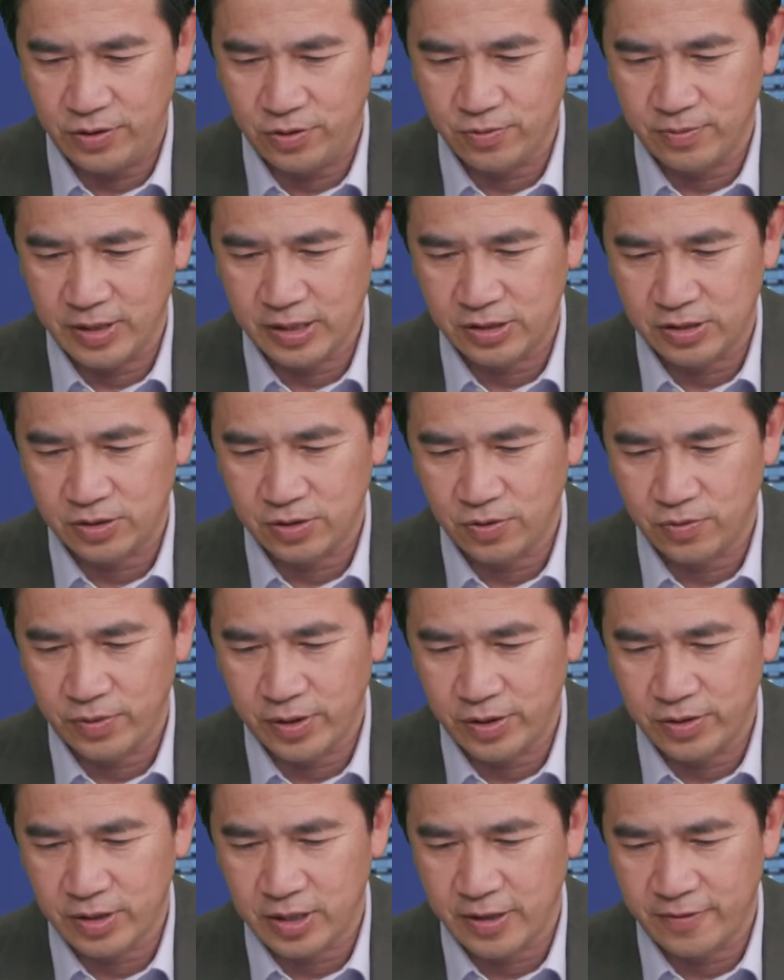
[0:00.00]
You must know
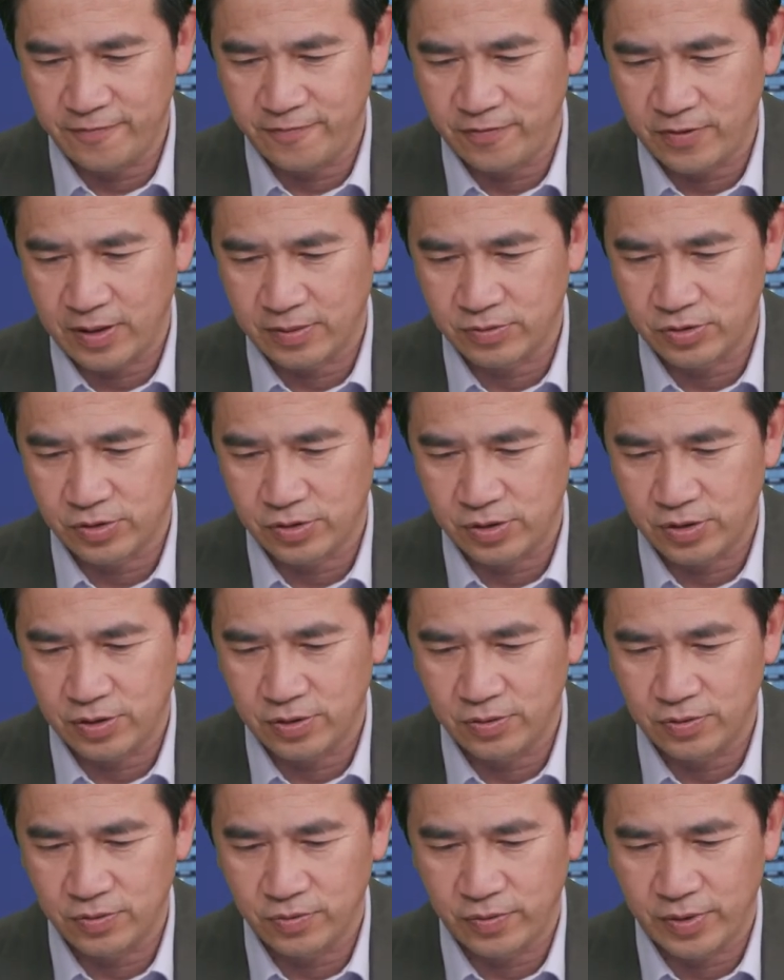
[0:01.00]
where you come from to know